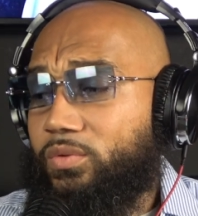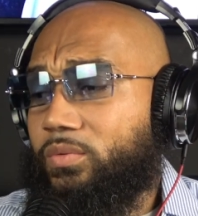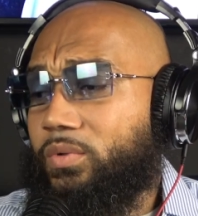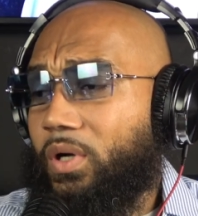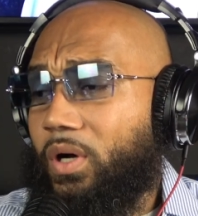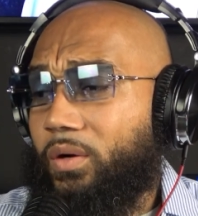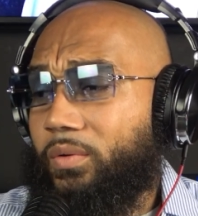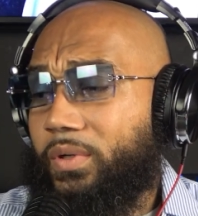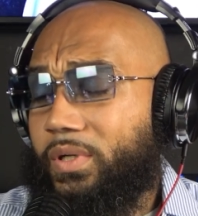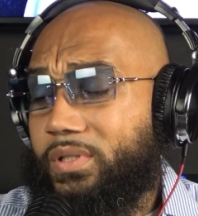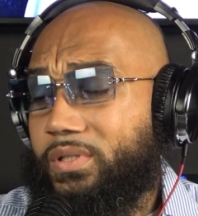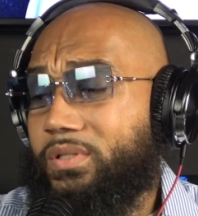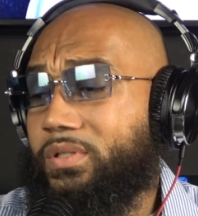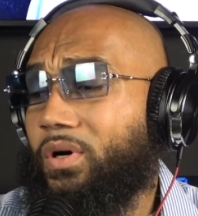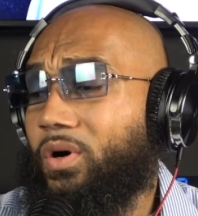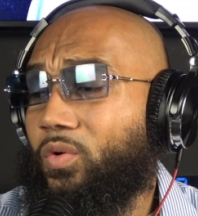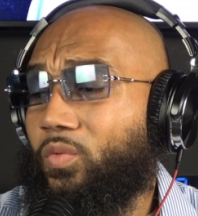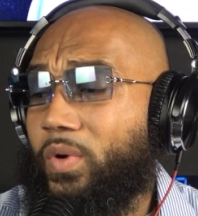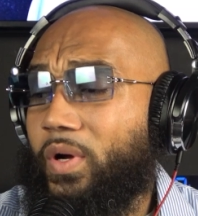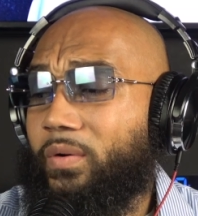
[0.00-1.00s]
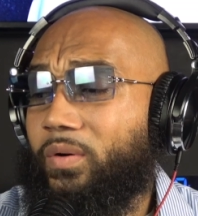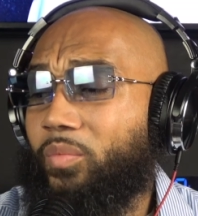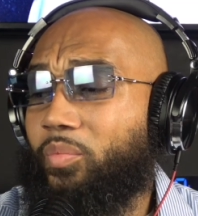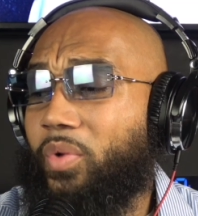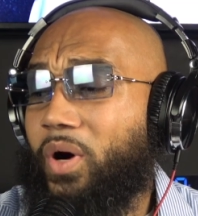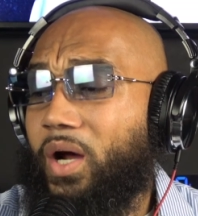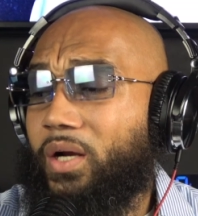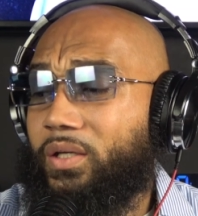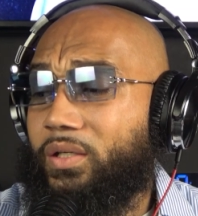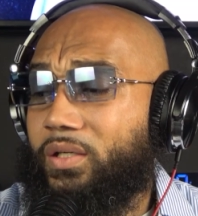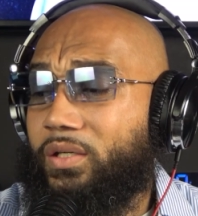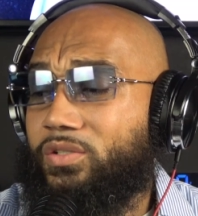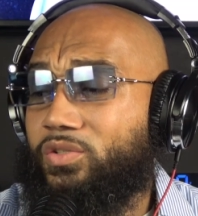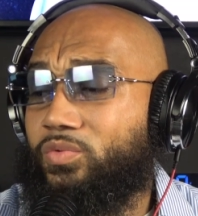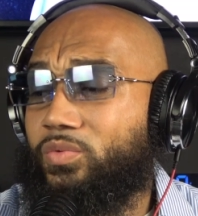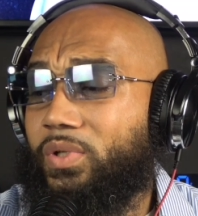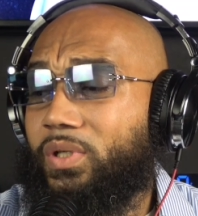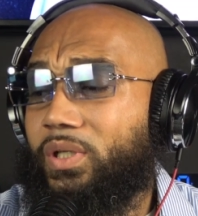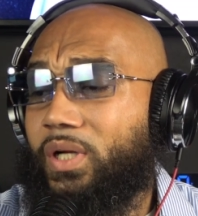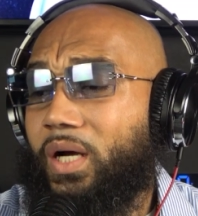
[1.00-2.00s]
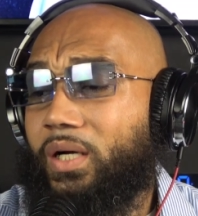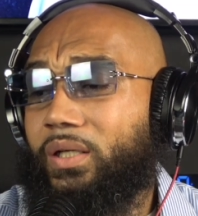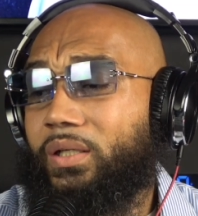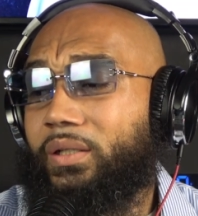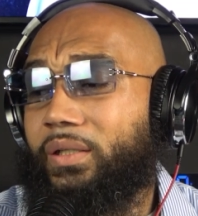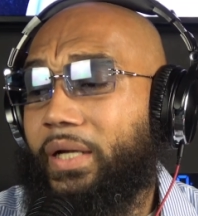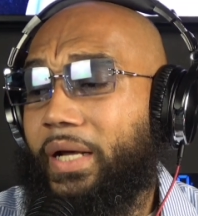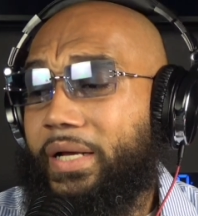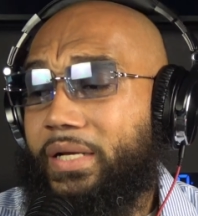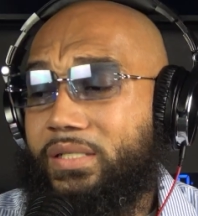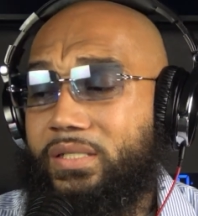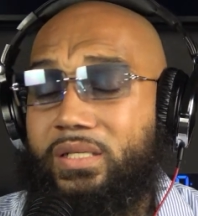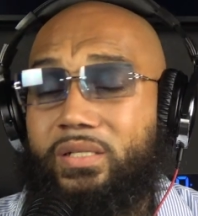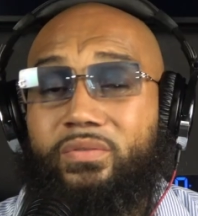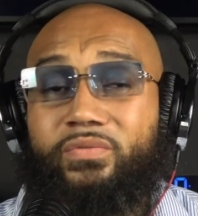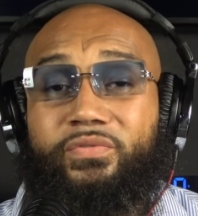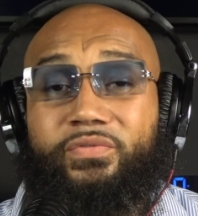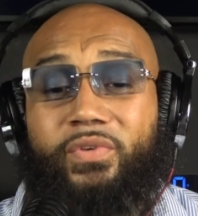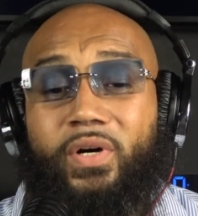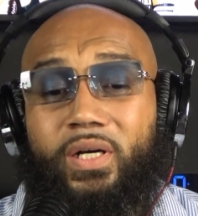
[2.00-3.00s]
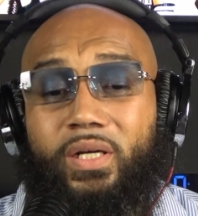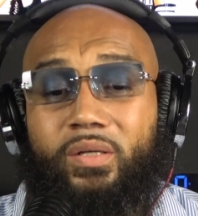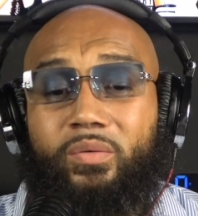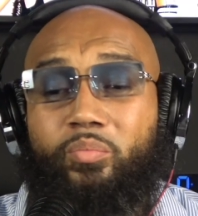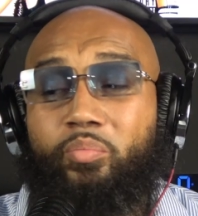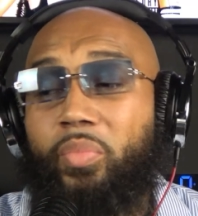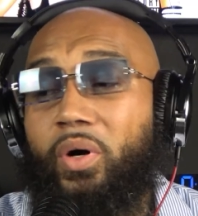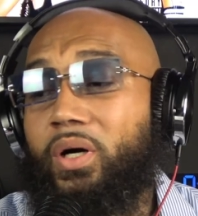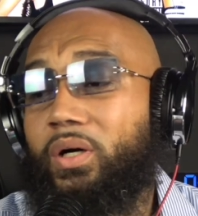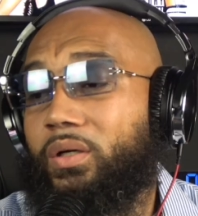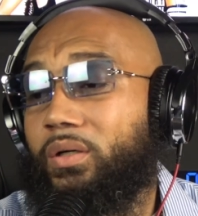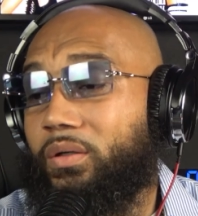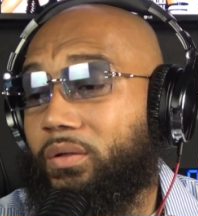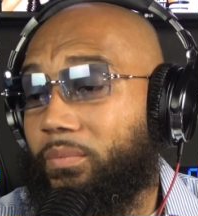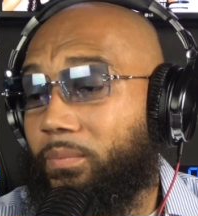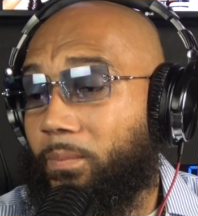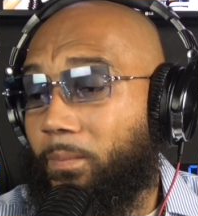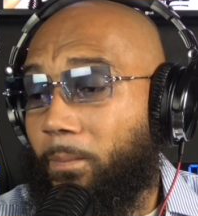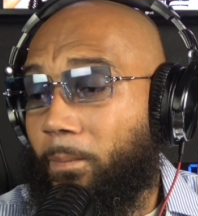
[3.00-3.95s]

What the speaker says: No, it's don't wear a bonnet because you look like a lazy fucking bum.